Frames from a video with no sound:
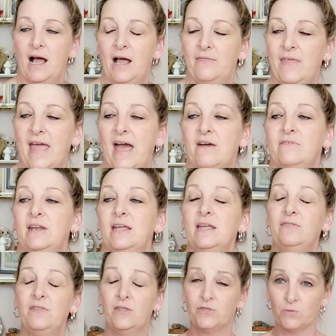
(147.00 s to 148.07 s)
They have it
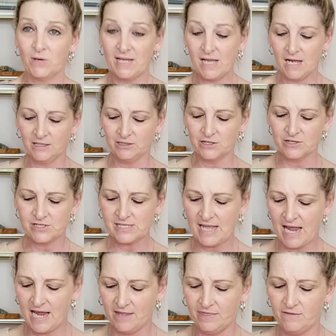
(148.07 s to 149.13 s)
in the three colors,
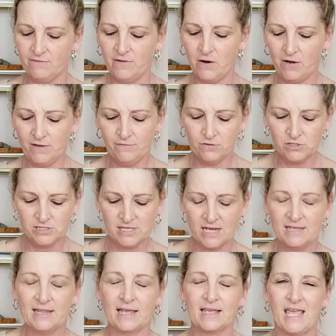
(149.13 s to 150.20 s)
and the very first
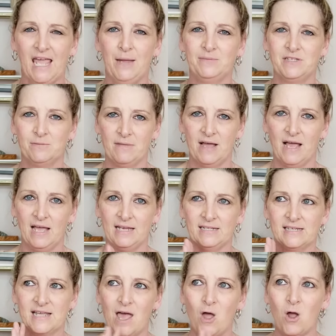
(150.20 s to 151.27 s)
thing that came to
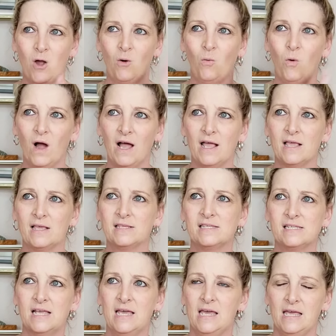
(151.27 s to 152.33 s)
mind was
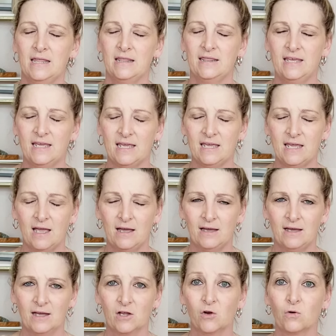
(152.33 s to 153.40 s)
the
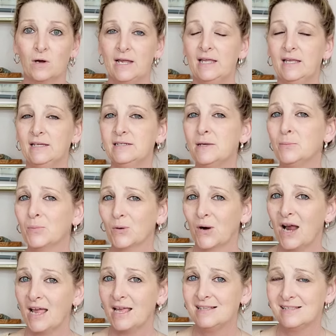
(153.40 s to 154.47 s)
uh, grand
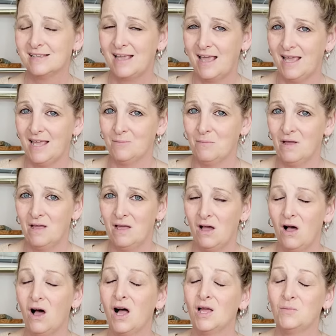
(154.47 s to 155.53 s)
prize game
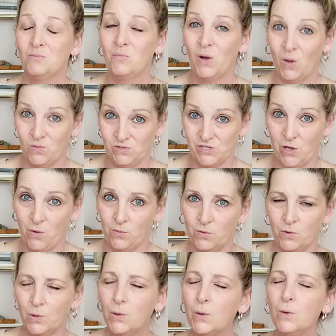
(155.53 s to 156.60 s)
on Bozo.
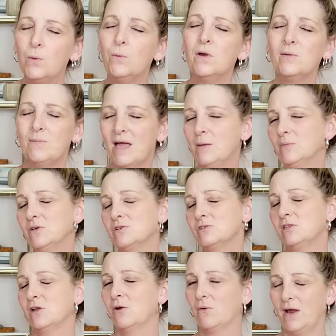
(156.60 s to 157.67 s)
Who remembers
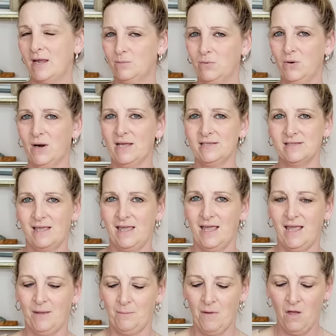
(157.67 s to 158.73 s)
the grand prize
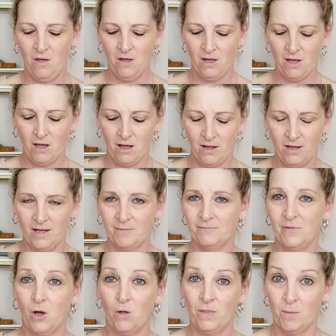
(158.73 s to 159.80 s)
game um,
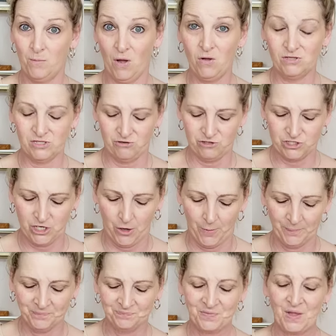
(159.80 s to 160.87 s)
on the Bozo Show?
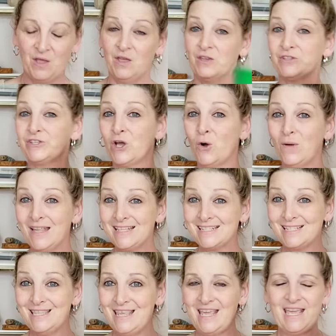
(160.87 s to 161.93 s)
So it's
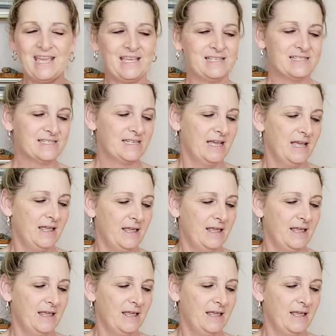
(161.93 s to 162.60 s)
these.